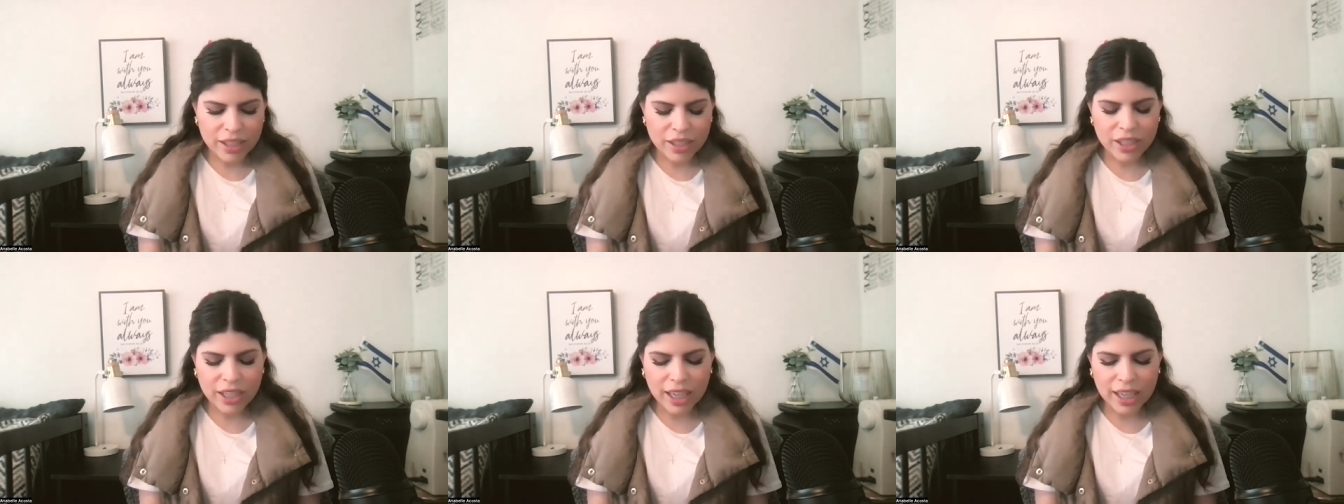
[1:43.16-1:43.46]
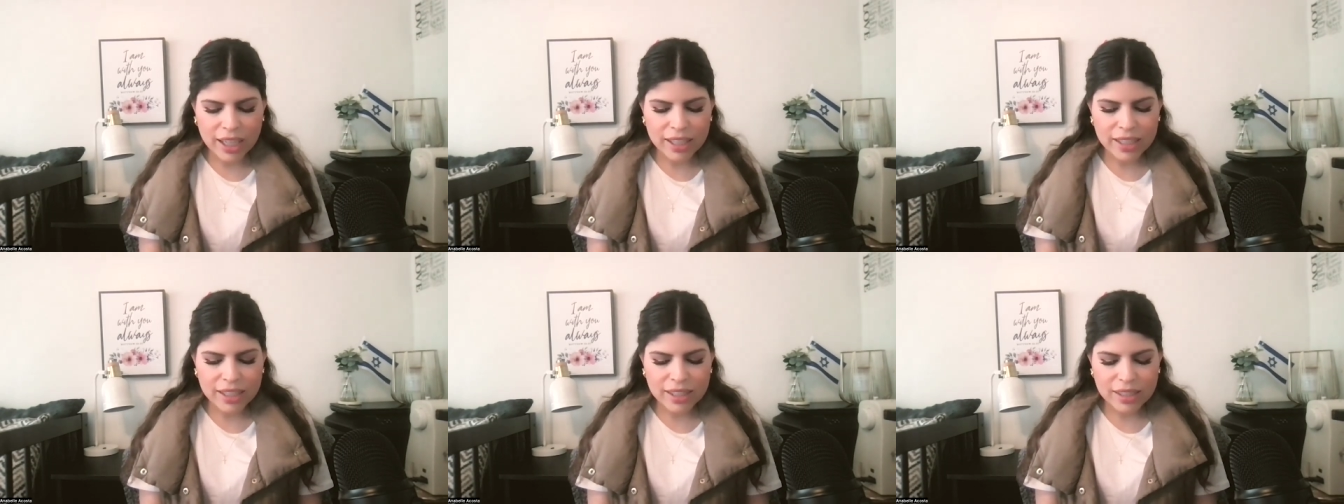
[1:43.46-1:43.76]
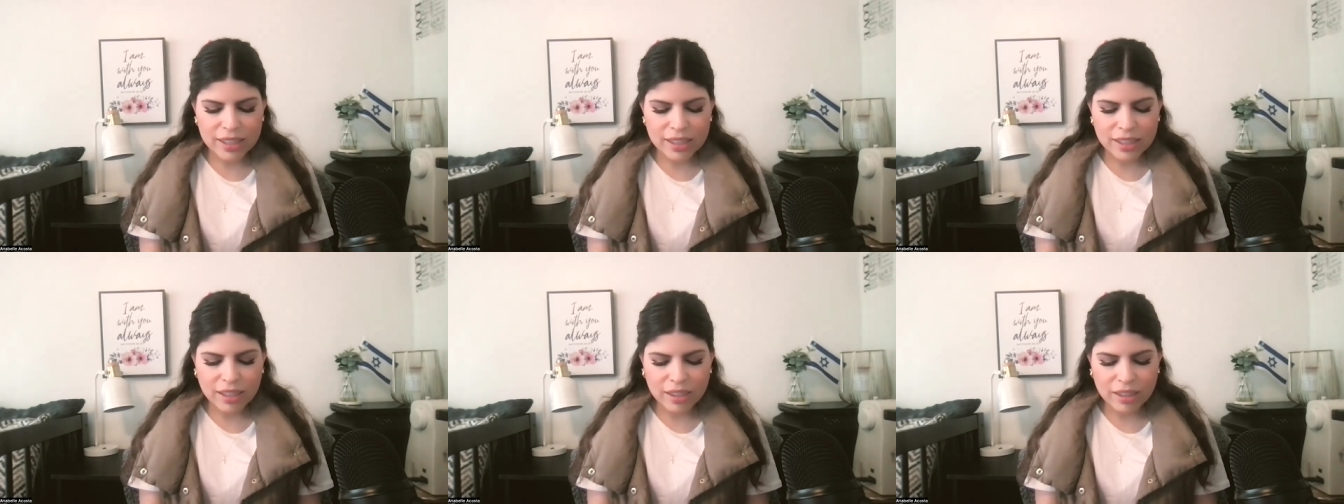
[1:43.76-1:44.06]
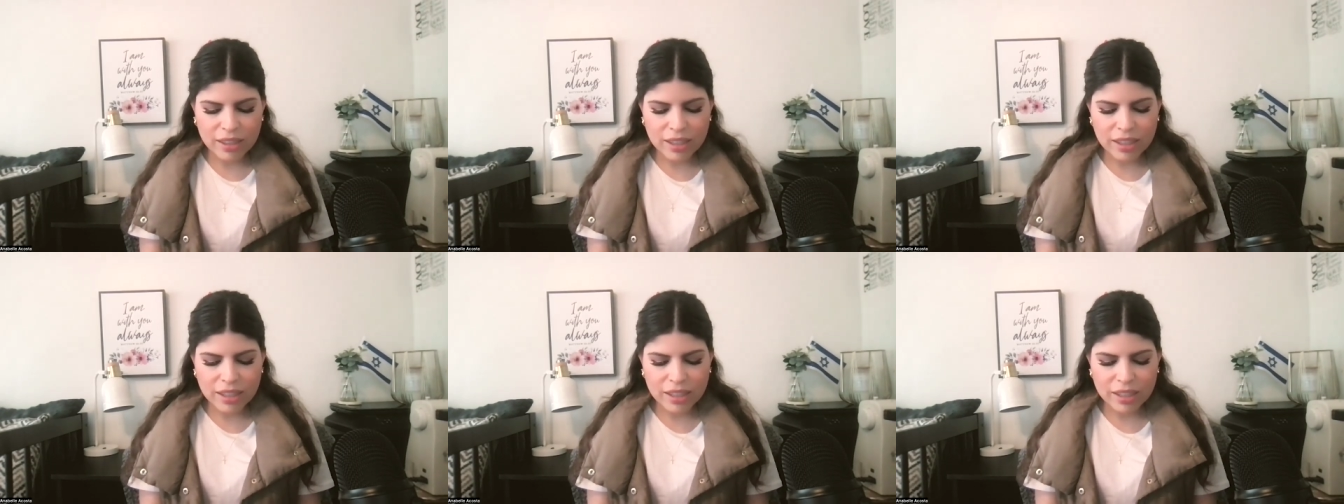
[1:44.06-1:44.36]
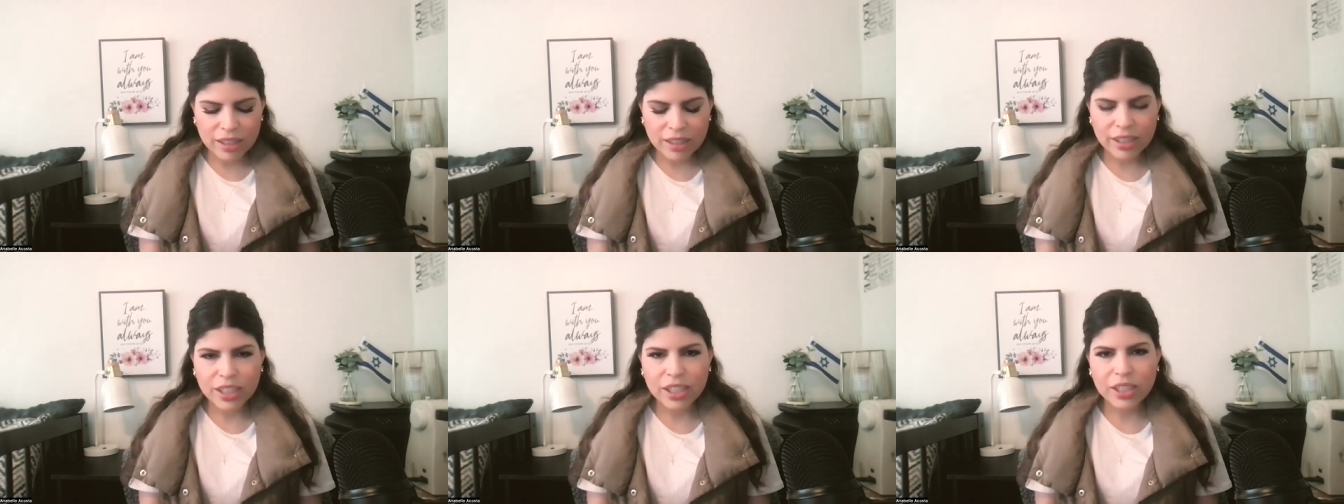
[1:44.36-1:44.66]
you guys
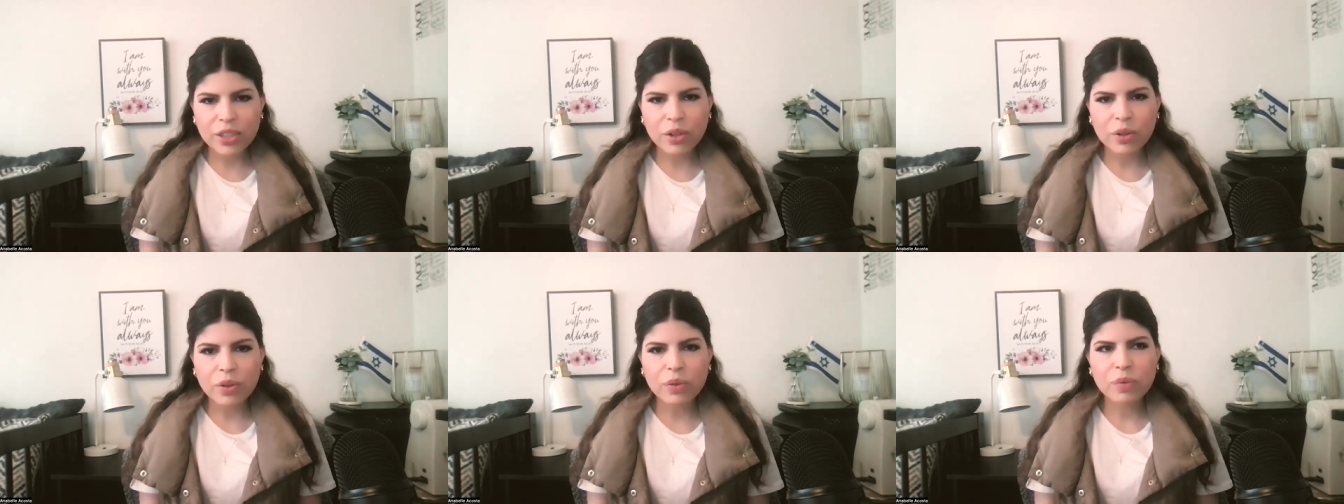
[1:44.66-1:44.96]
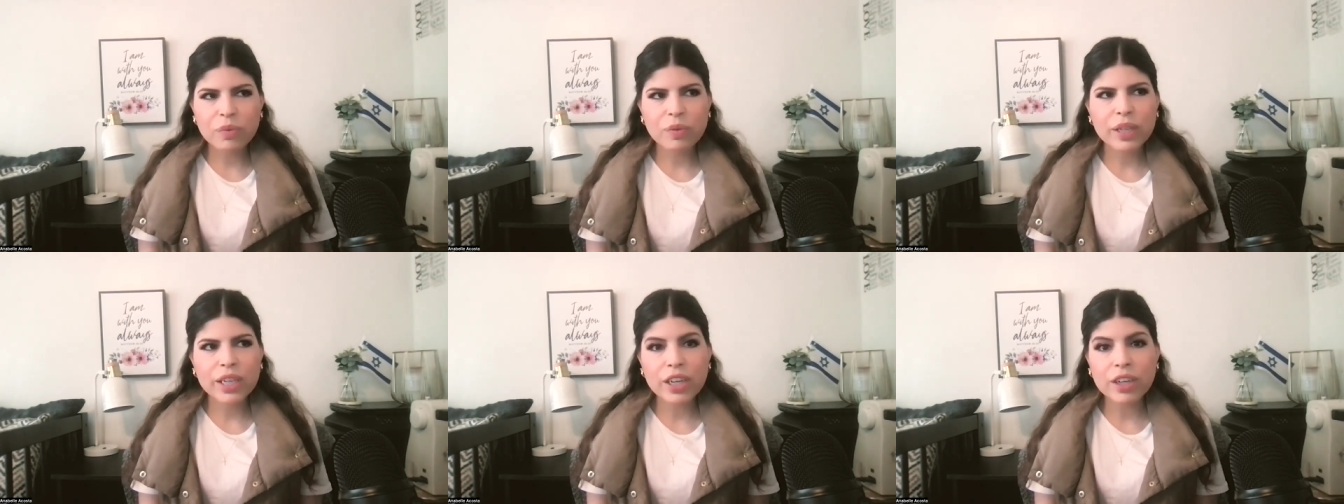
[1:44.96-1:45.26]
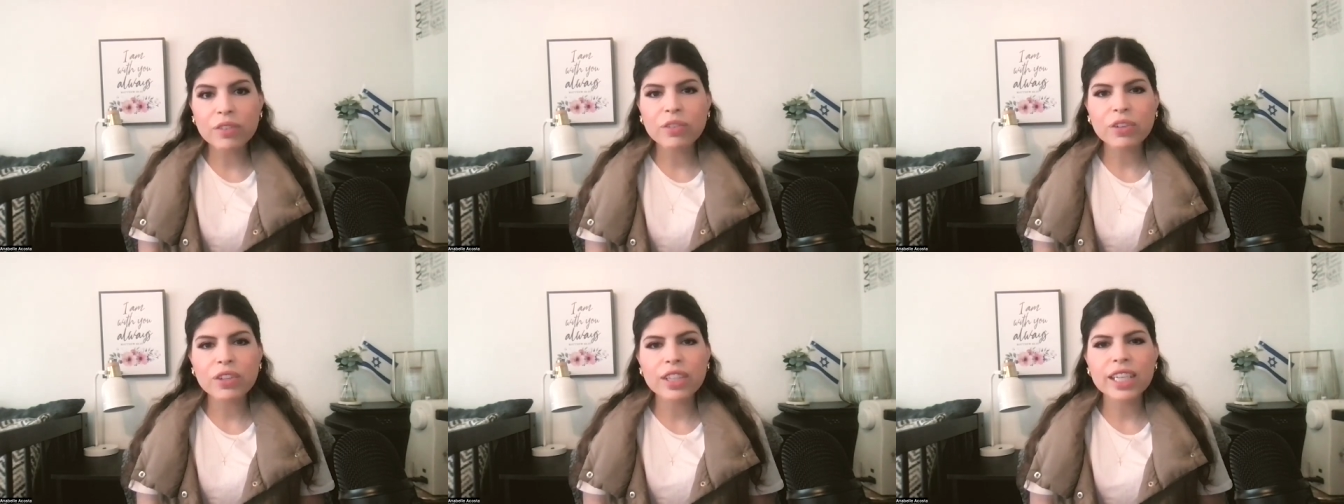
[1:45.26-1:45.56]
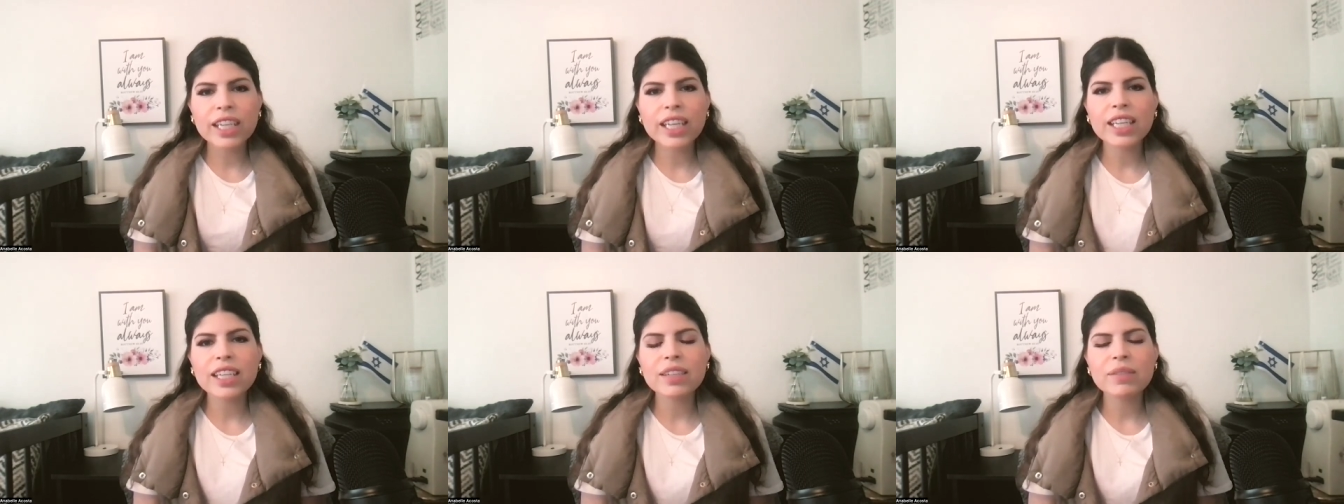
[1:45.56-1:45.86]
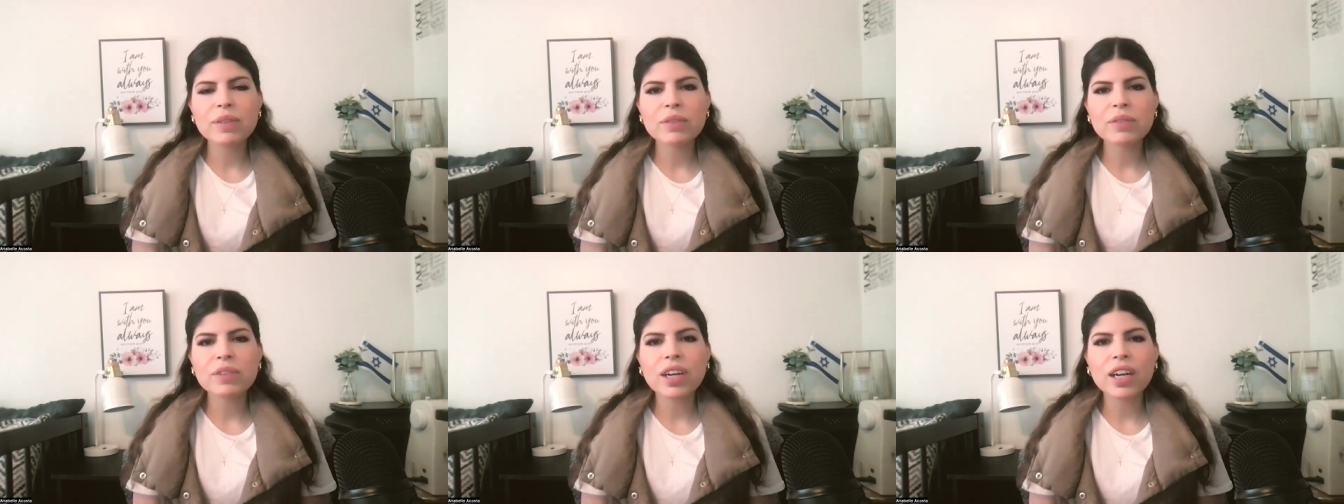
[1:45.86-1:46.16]
are, here for the
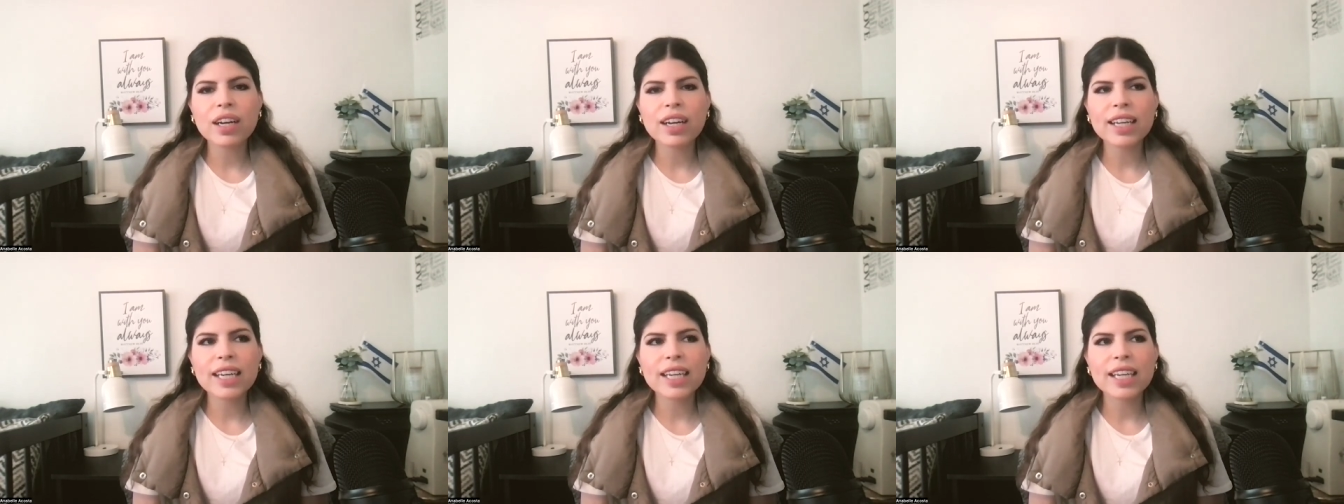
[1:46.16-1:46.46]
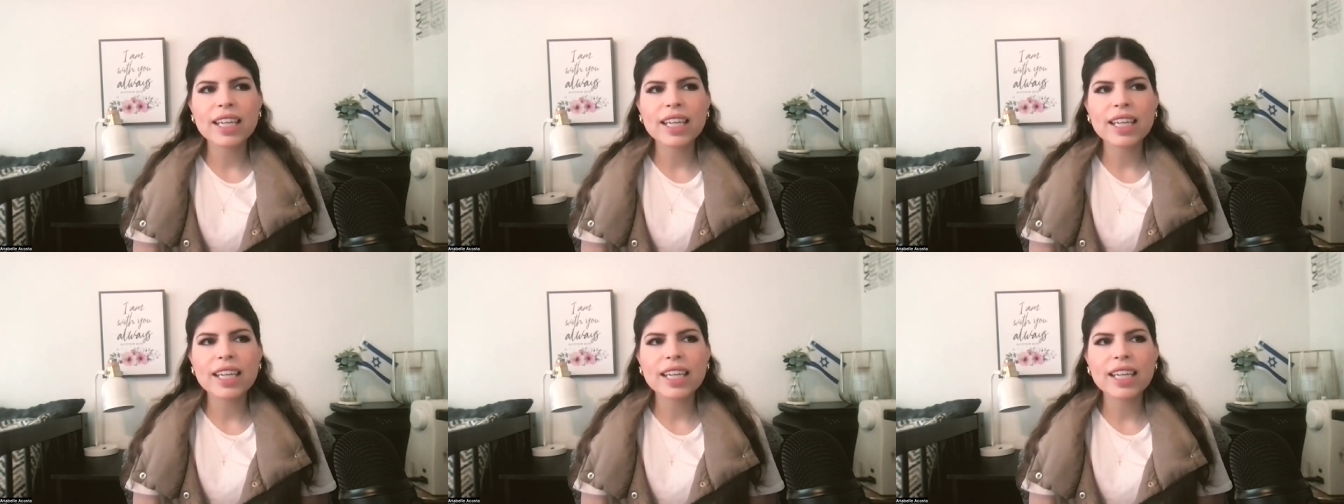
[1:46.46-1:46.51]
kingdom of God.